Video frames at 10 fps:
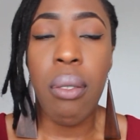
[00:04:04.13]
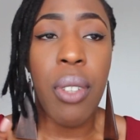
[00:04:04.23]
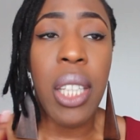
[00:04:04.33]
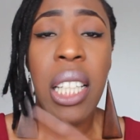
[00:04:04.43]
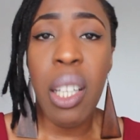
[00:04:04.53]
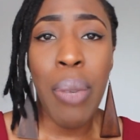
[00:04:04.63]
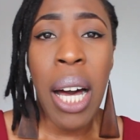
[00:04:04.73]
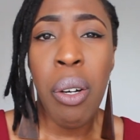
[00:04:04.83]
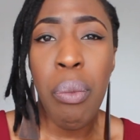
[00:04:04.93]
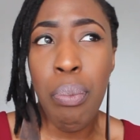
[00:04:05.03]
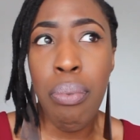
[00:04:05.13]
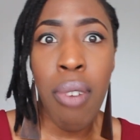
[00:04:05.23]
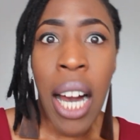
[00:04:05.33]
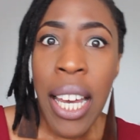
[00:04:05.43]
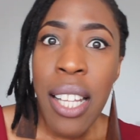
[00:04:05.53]
think about
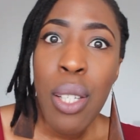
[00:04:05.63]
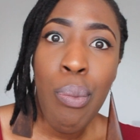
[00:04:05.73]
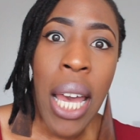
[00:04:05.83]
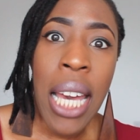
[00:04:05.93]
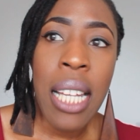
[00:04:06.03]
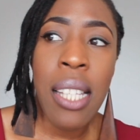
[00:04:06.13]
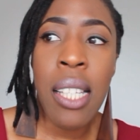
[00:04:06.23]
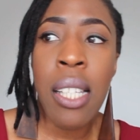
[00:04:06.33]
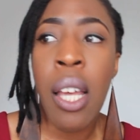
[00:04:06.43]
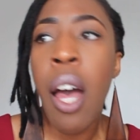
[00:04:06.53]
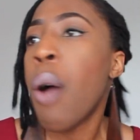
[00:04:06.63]
bridesmaids and